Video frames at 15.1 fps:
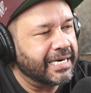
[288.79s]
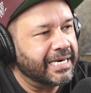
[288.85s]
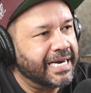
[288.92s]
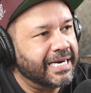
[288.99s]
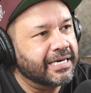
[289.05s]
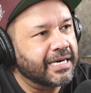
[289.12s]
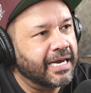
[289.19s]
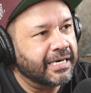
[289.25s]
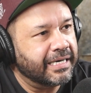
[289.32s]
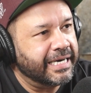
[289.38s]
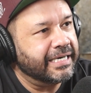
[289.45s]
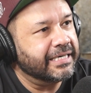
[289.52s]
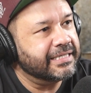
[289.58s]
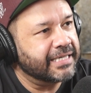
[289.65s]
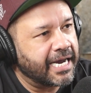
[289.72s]
they need
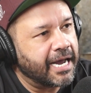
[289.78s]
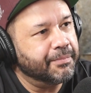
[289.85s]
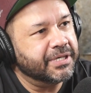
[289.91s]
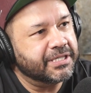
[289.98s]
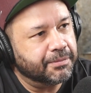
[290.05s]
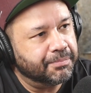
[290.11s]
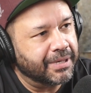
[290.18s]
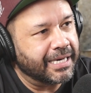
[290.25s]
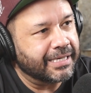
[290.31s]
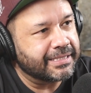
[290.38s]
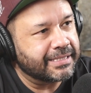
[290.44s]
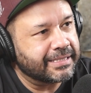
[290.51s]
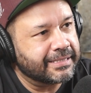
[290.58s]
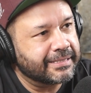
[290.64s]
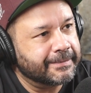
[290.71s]
a leader to come into
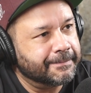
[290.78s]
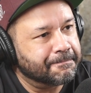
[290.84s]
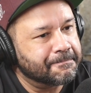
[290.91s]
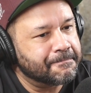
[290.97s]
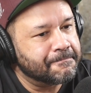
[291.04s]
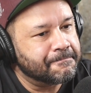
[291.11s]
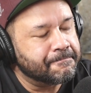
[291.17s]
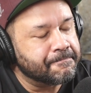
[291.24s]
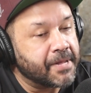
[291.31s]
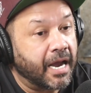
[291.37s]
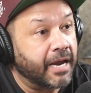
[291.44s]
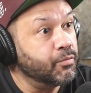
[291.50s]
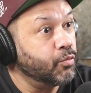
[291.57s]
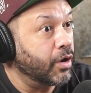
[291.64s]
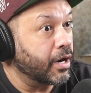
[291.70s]
place.
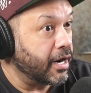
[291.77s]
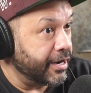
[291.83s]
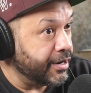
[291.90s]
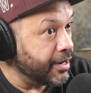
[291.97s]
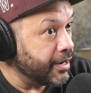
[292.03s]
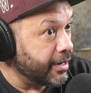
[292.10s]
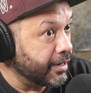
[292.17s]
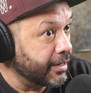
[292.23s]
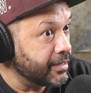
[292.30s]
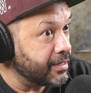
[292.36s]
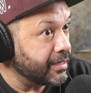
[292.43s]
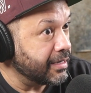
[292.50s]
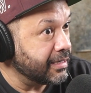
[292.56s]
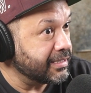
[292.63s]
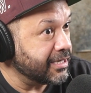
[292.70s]
And what I
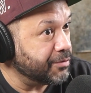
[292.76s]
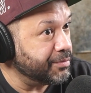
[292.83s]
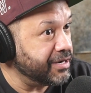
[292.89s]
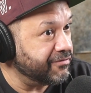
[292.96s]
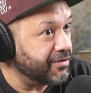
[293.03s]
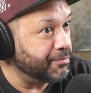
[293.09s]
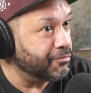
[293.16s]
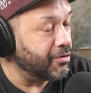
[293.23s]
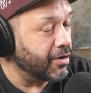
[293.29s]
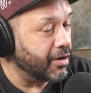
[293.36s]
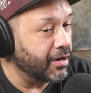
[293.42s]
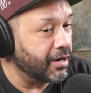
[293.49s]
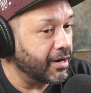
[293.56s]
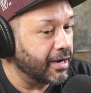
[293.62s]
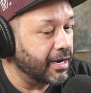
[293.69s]
heard, tell me if I'm
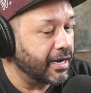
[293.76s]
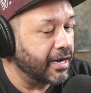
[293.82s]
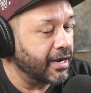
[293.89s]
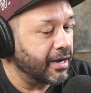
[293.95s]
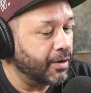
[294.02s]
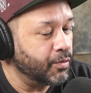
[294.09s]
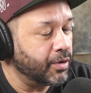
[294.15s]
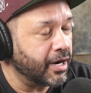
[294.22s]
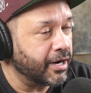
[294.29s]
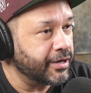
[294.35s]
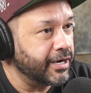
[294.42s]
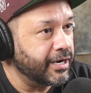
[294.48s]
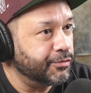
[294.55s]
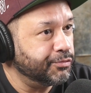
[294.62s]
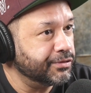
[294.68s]
wrong,
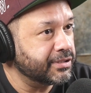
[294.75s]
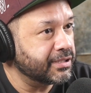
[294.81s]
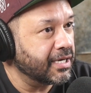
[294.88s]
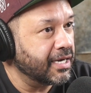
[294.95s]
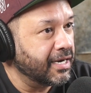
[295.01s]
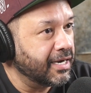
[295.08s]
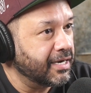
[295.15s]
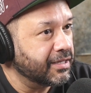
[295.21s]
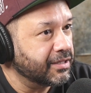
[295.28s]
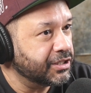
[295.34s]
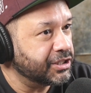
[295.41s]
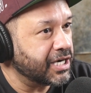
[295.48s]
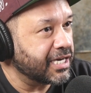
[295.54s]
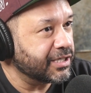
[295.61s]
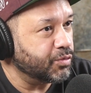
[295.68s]
what I heard was
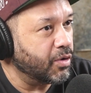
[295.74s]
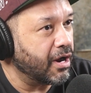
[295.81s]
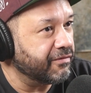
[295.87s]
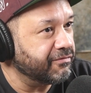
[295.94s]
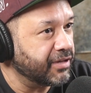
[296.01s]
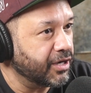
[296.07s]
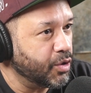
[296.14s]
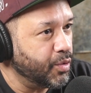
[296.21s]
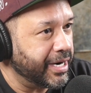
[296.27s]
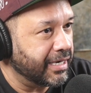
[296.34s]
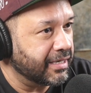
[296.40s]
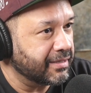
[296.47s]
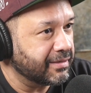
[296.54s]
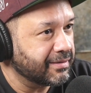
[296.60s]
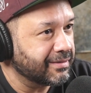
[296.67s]
the Shah's wife, the
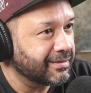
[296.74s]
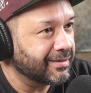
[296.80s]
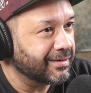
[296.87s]
queen.